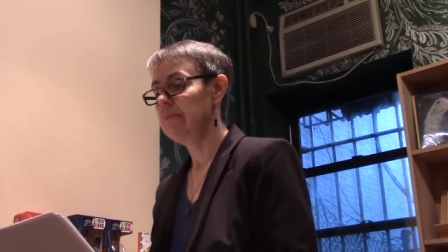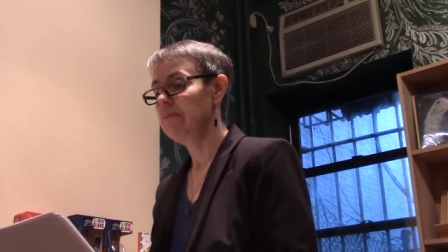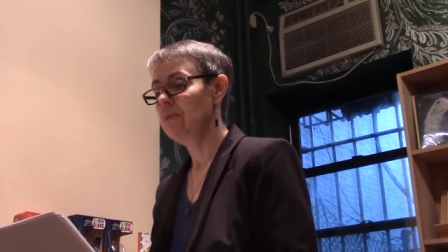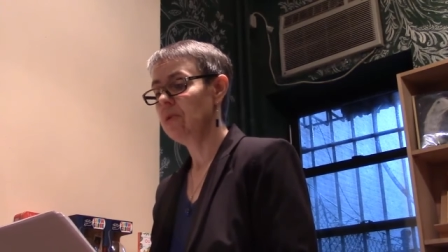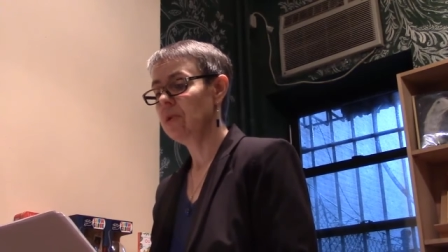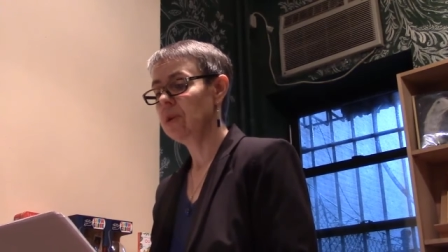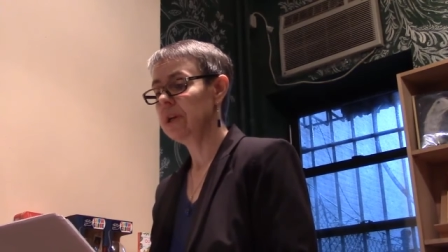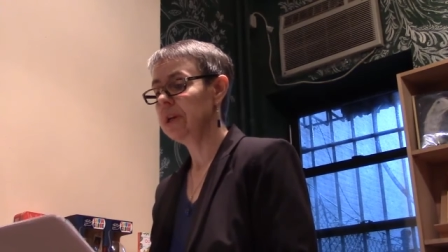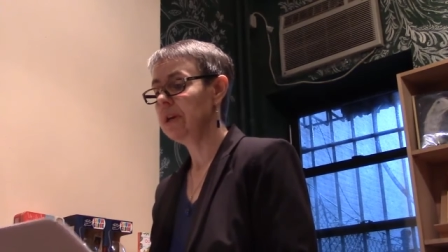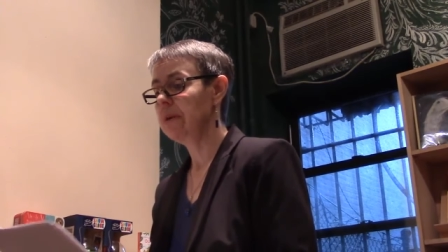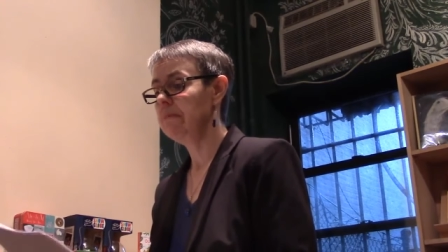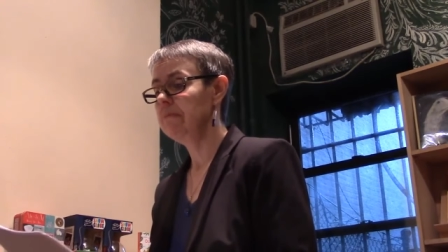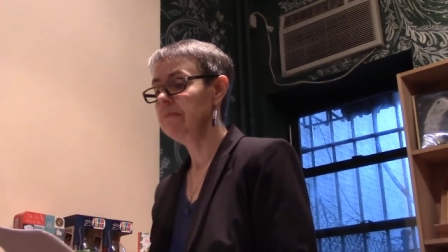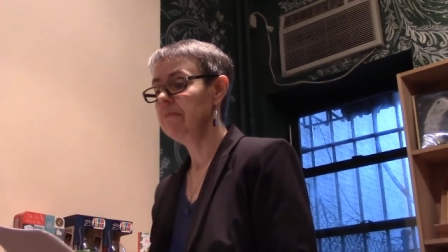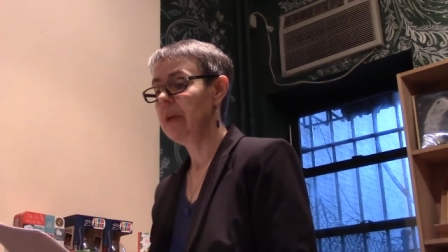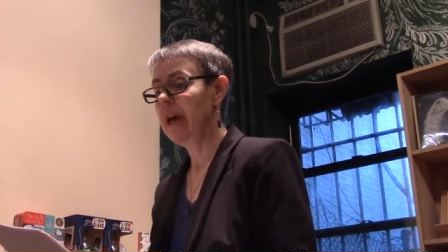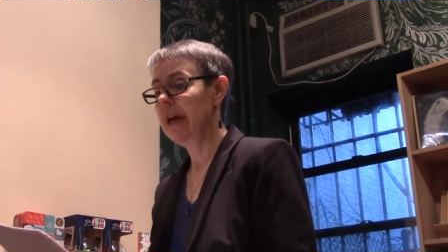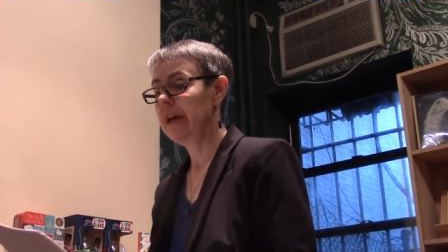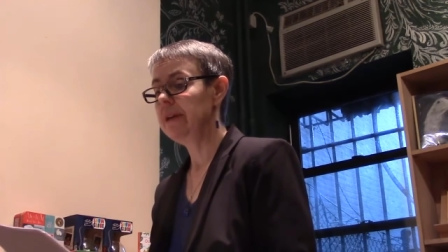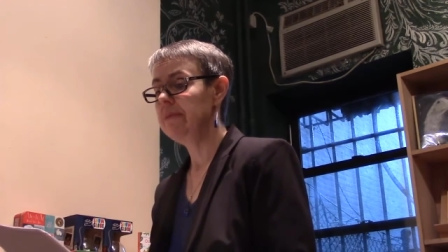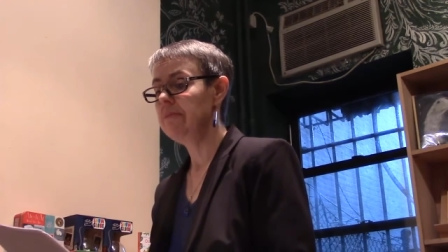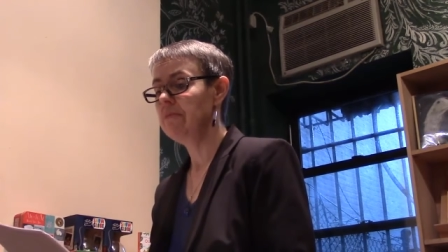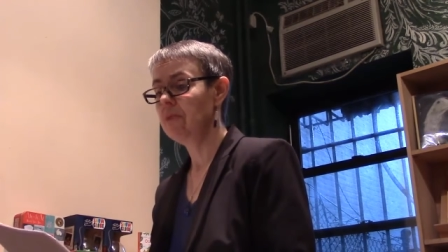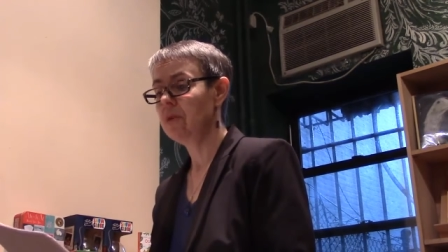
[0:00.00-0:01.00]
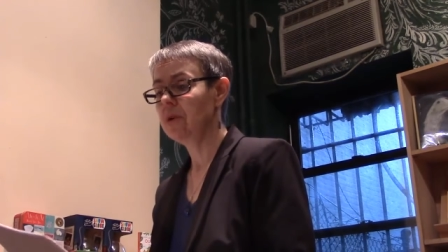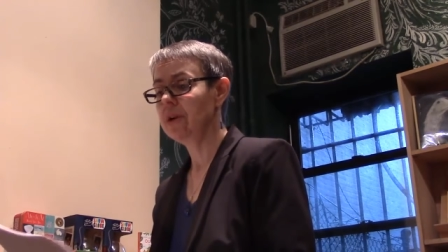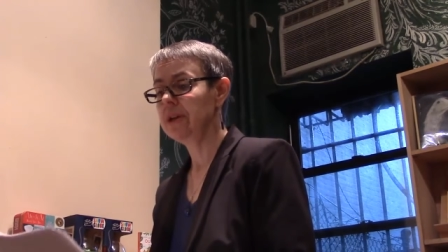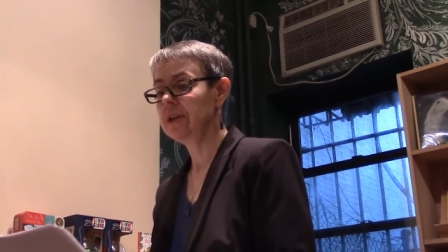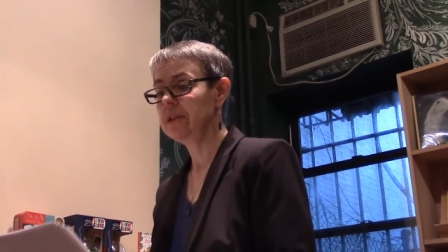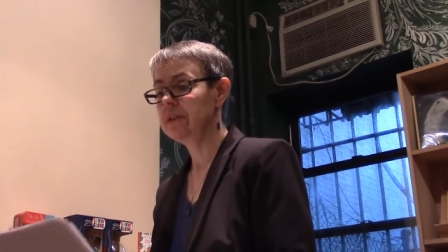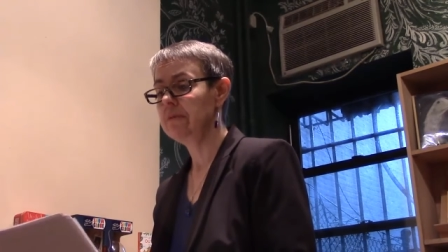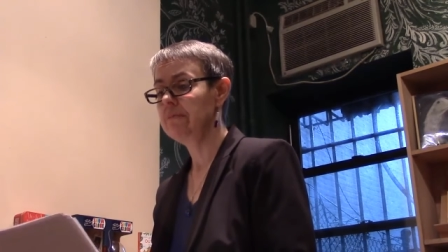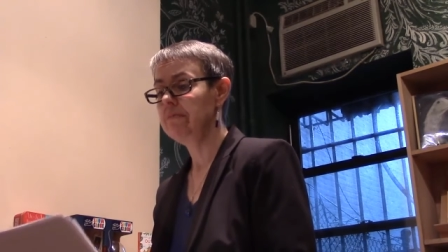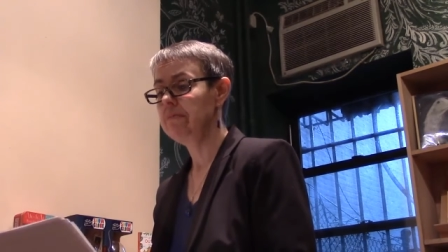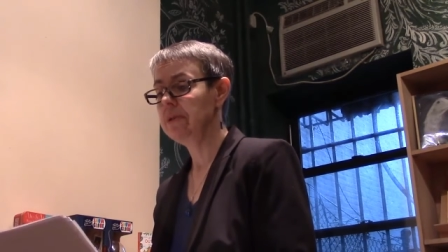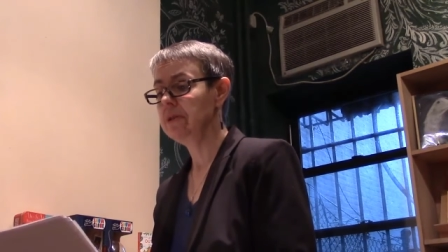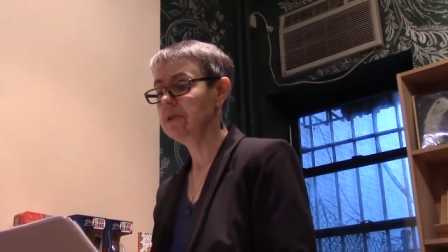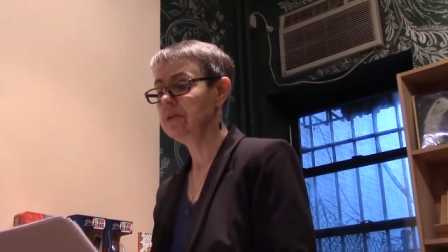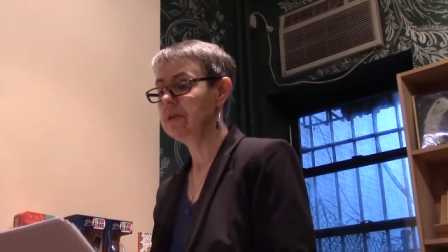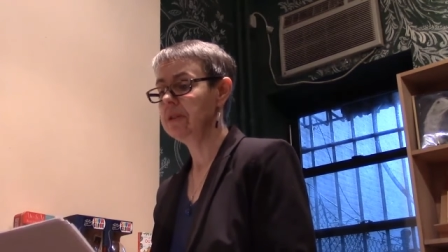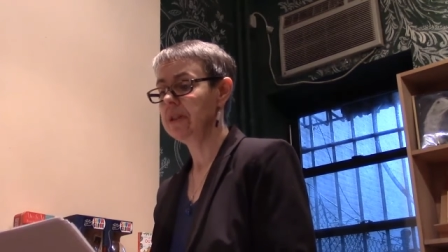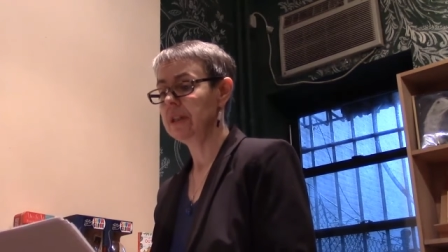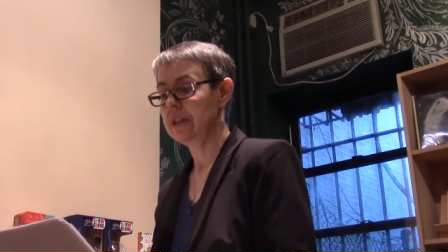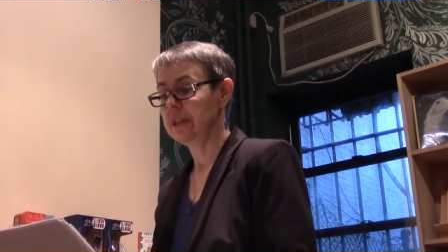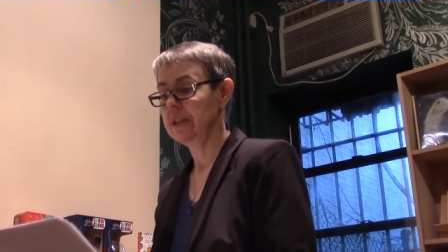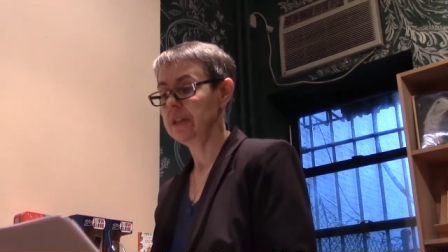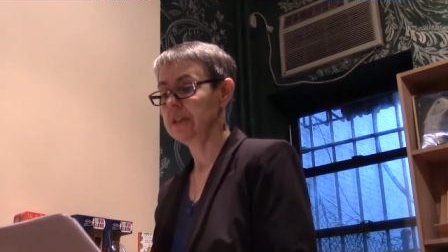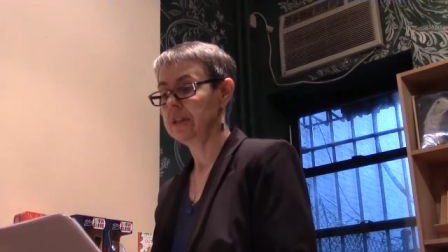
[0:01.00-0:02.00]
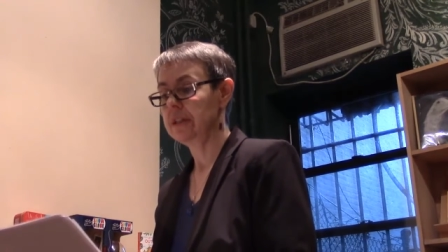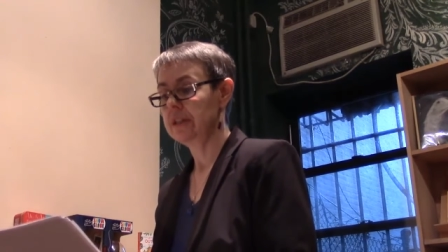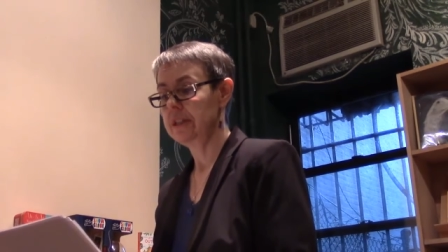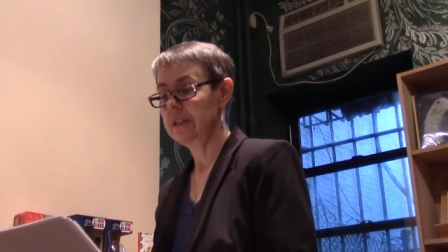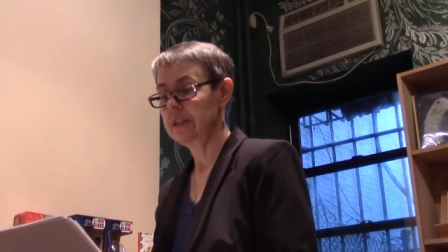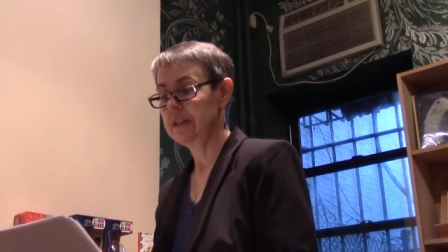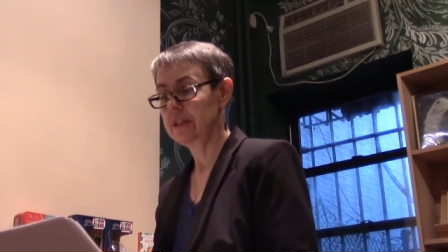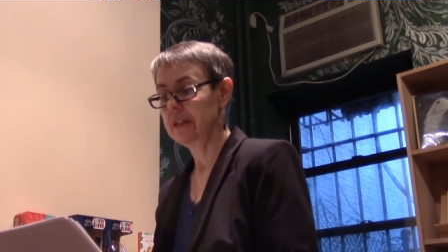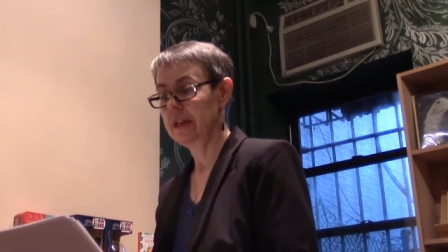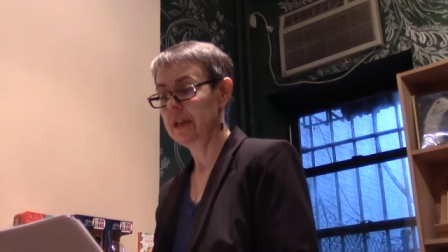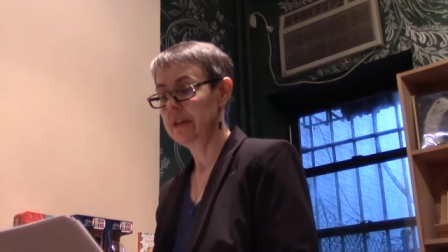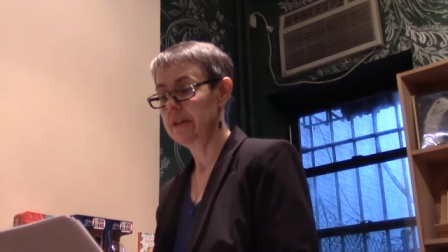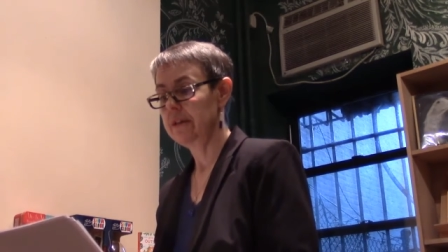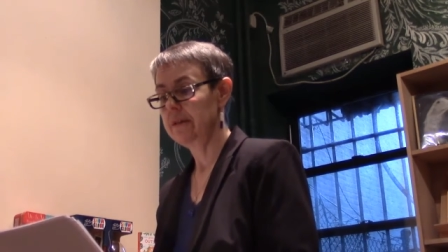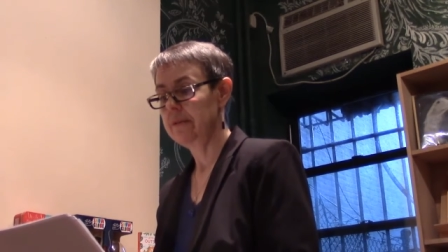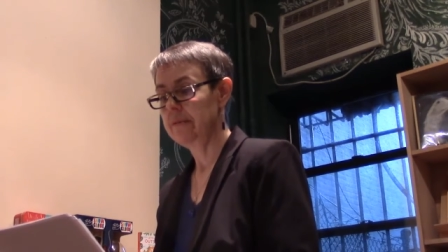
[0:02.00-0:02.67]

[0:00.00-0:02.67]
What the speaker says: mornings of beer sickness," he said.